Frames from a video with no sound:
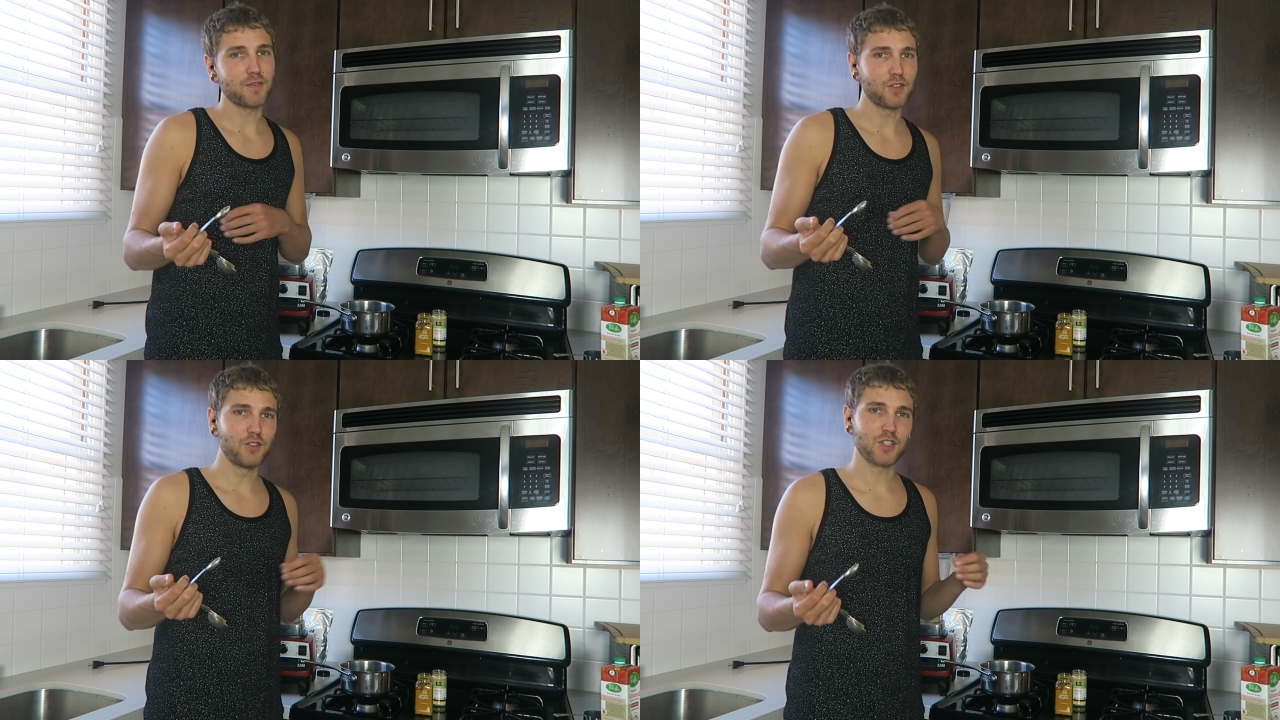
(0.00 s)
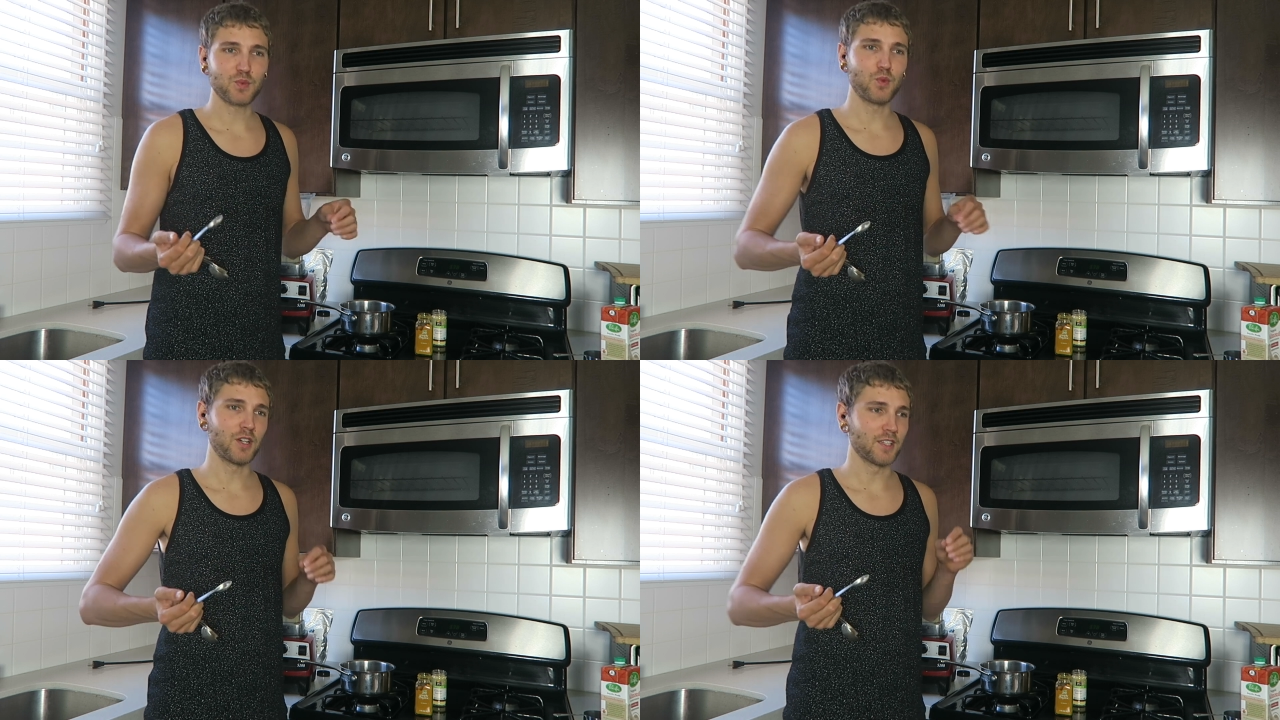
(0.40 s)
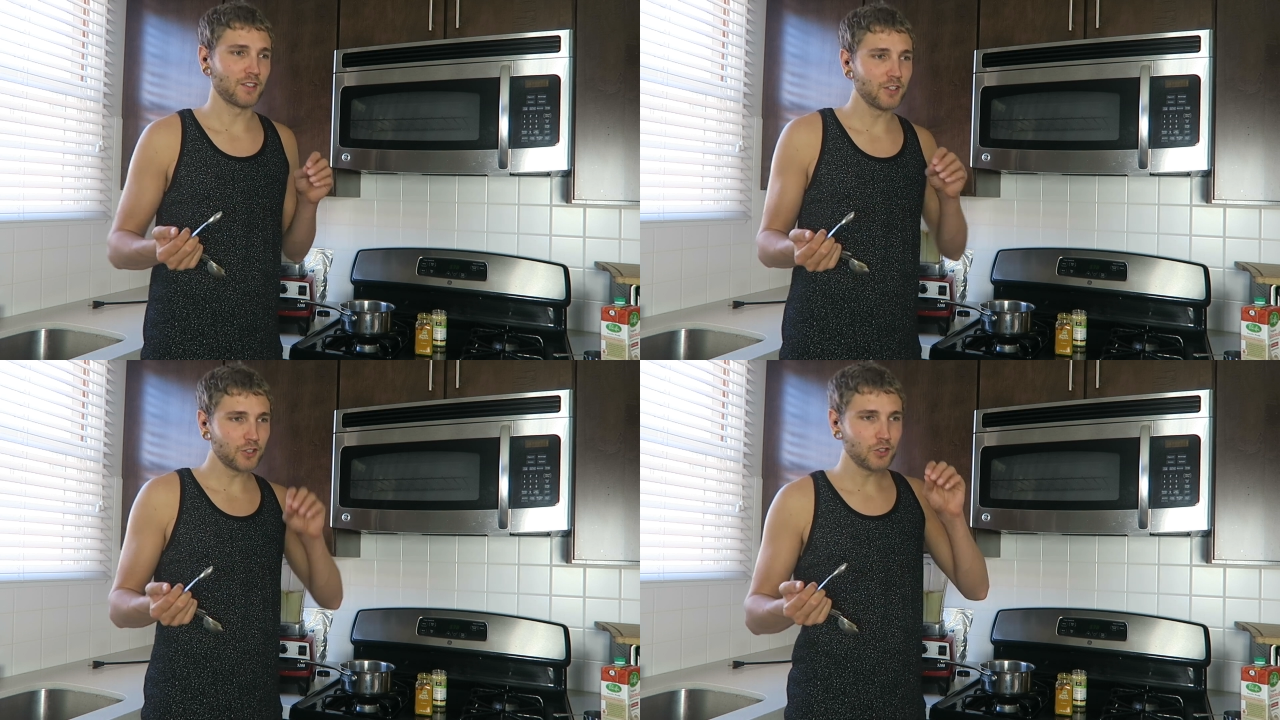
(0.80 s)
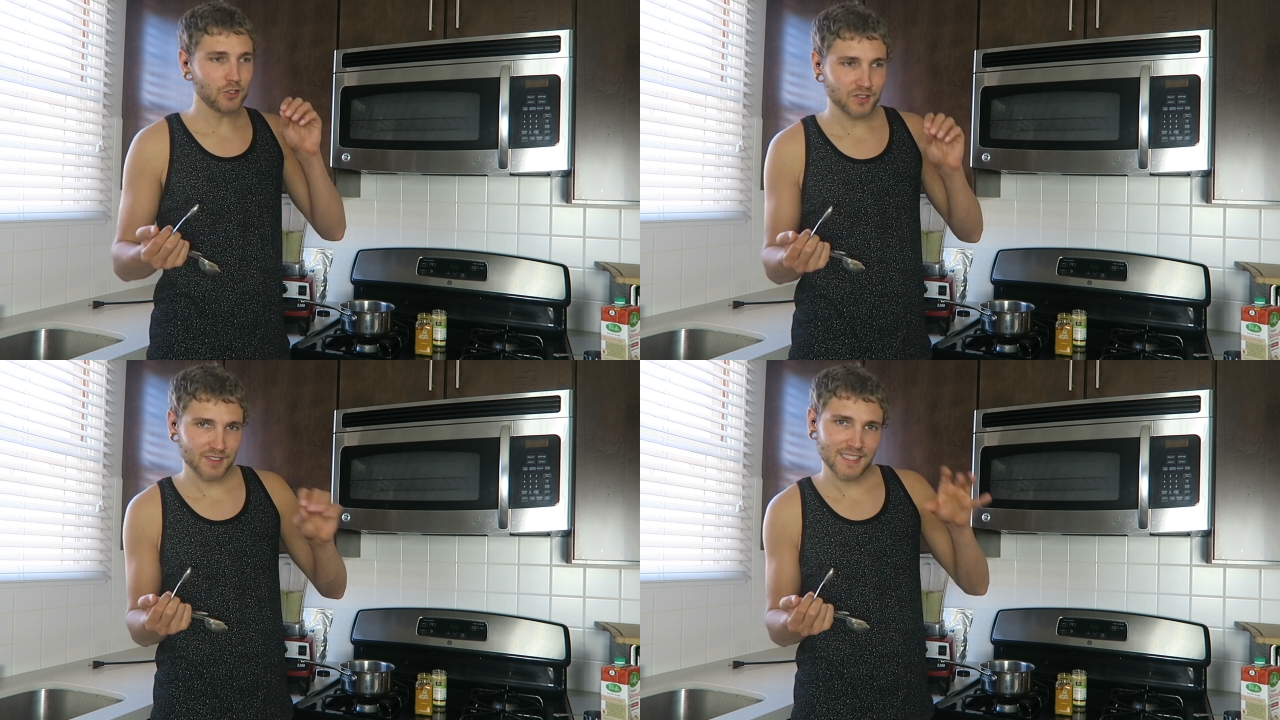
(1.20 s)
If you just want a
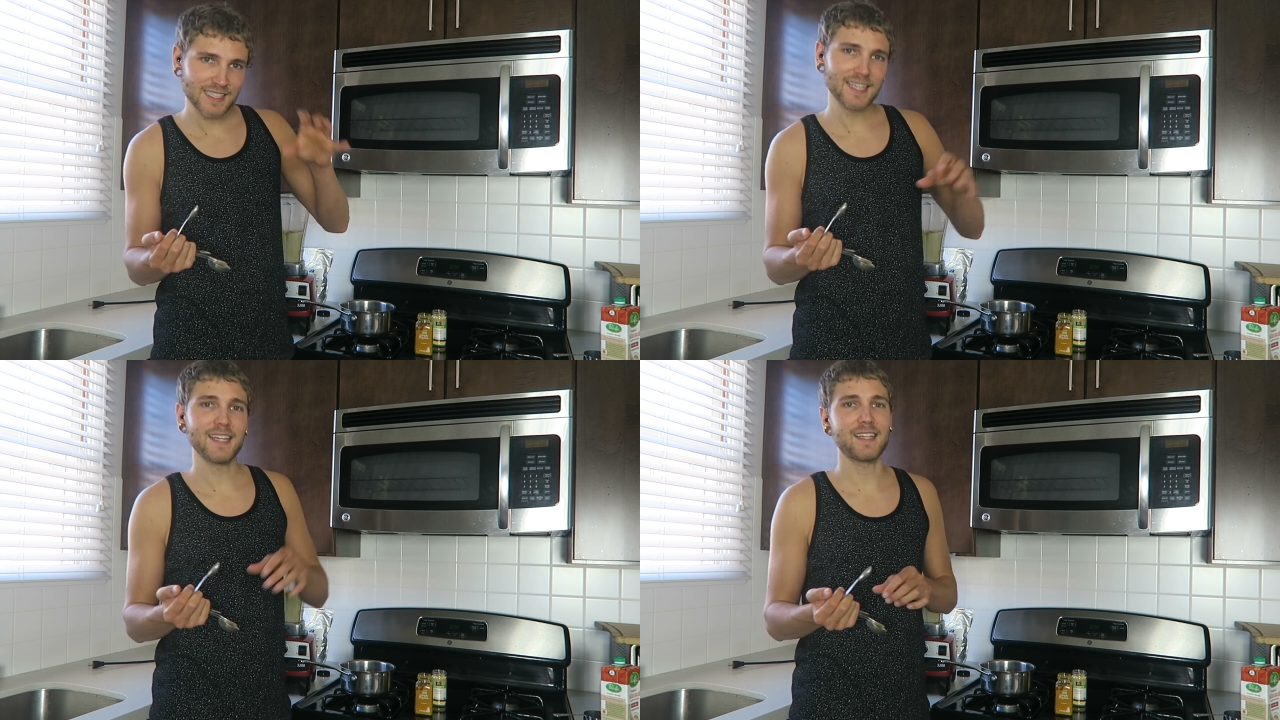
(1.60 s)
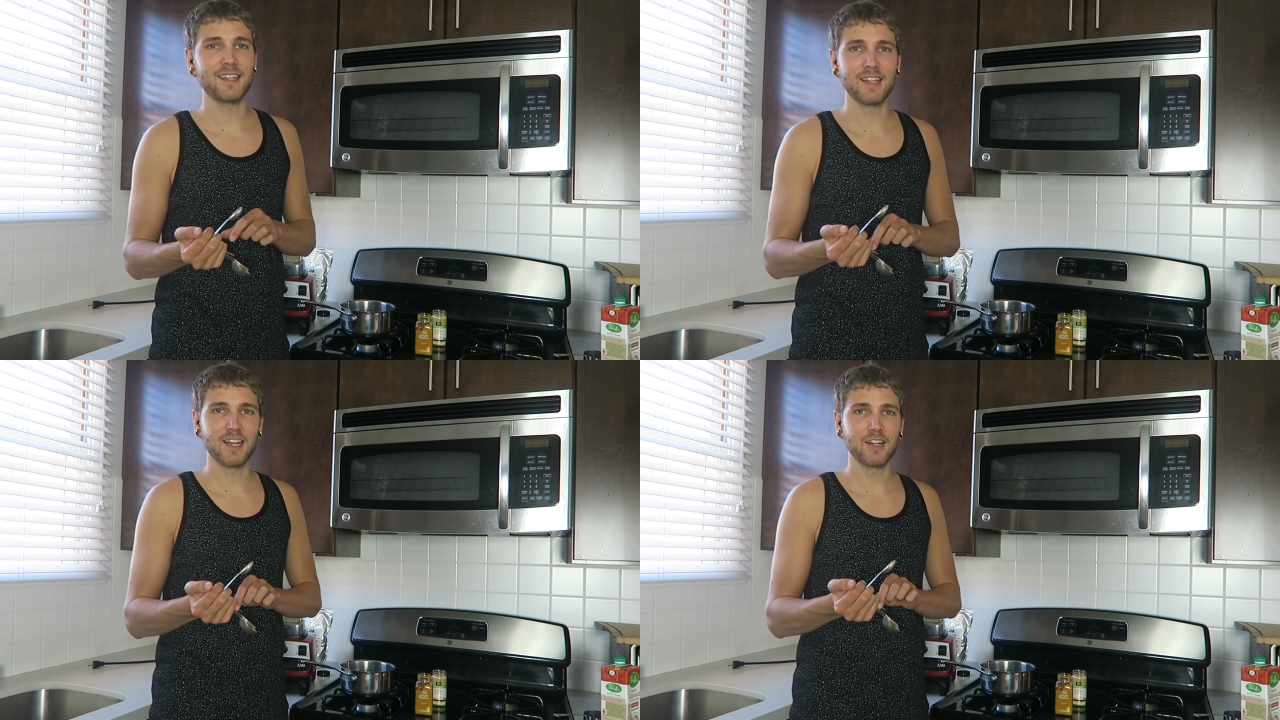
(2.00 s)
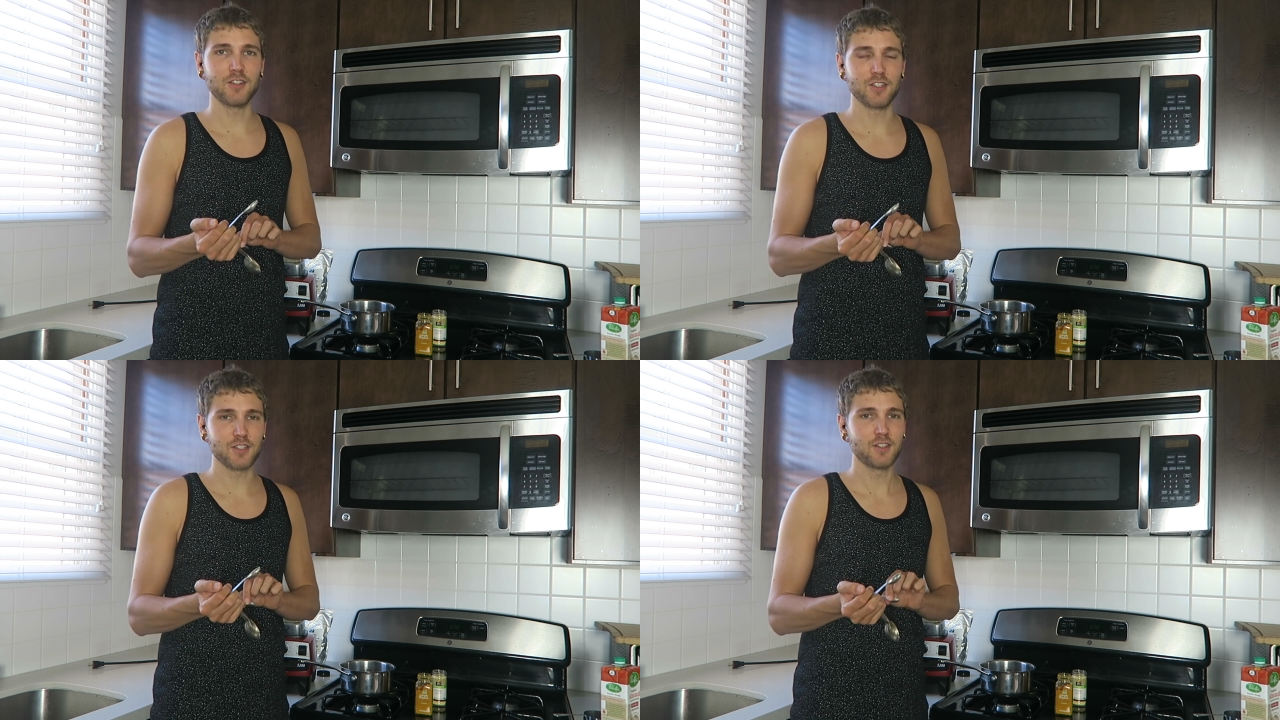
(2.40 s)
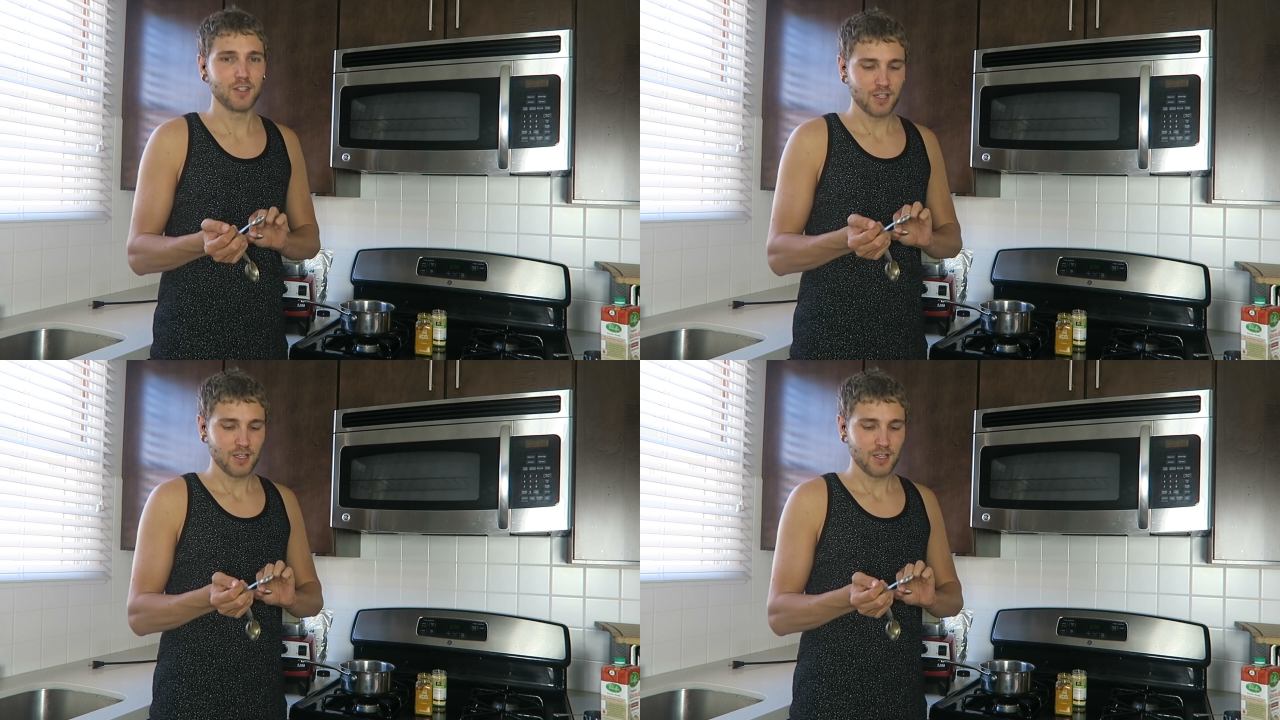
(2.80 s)
little kick in there, just